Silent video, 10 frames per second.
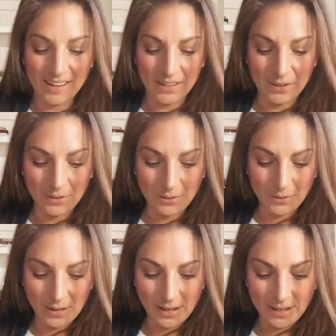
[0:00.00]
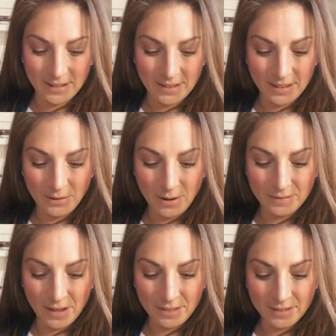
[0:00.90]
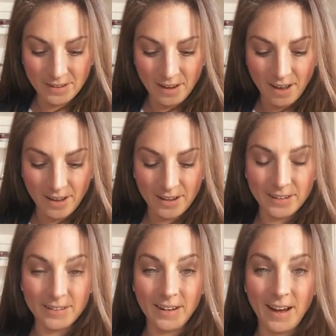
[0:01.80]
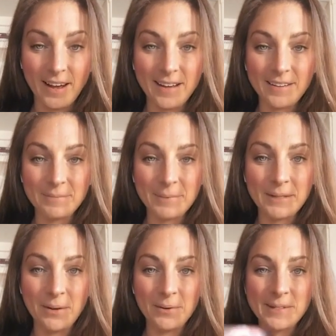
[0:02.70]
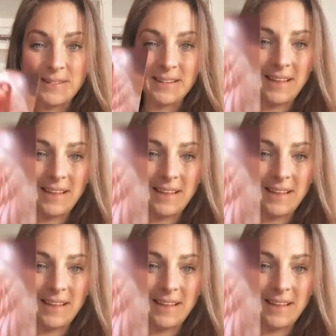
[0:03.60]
You have nothing to hide. I have been noticing